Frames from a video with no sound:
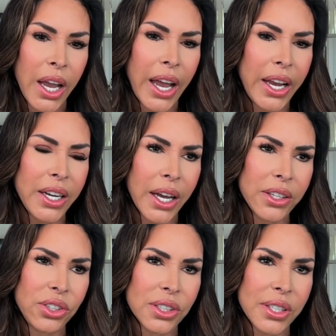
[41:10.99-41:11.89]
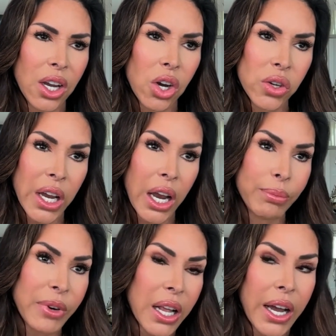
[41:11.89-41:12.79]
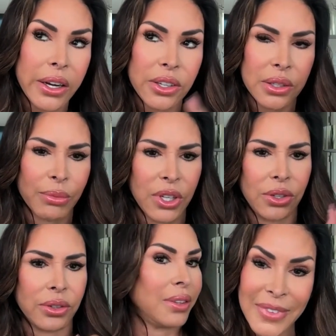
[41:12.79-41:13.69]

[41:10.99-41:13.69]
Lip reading: and not just say, okay, I'm going to hire someone to do it.